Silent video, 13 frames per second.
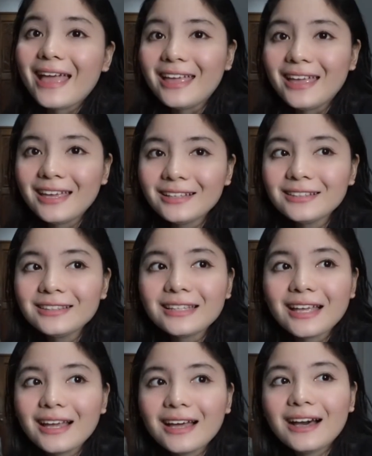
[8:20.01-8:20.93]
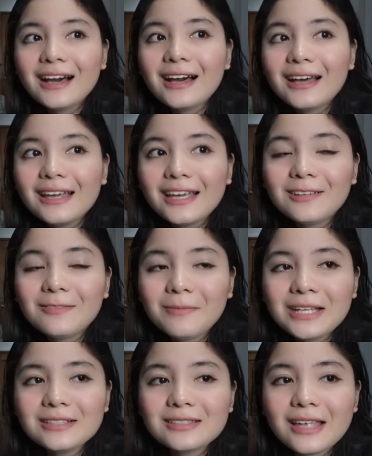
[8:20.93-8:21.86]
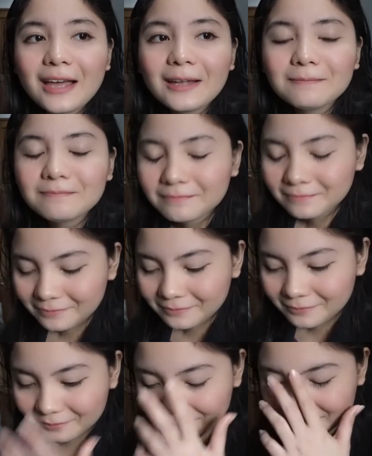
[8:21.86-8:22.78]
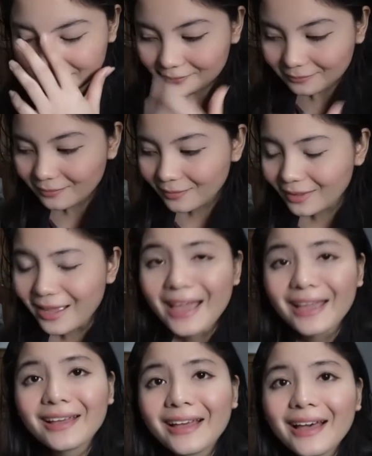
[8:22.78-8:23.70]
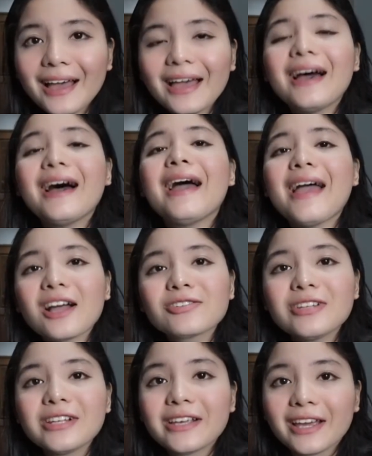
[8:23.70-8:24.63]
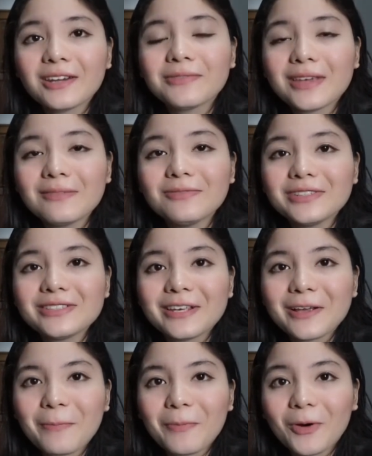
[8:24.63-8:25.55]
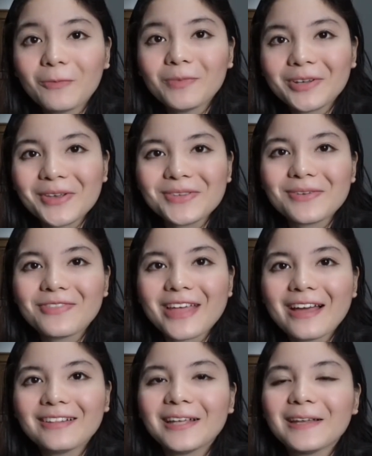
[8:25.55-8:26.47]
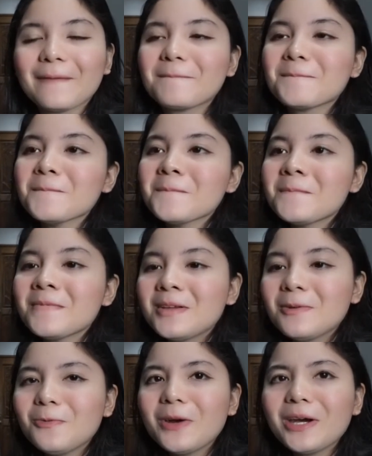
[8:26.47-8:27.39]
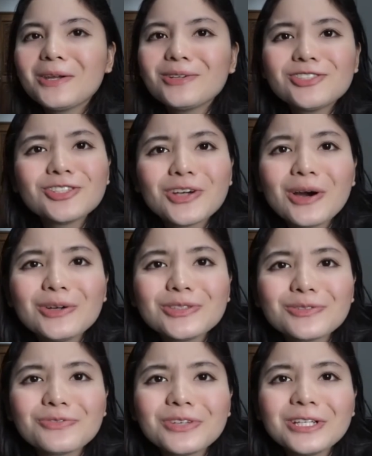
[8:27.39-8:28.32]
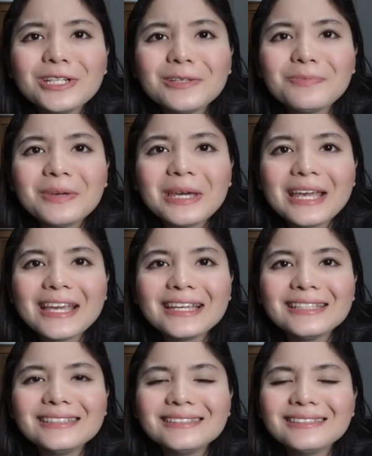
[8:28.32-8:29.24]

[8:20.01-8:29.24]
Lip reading: And it means that I actually kind of envy Singapore because of that. And I'm, why don't you go to Philippines?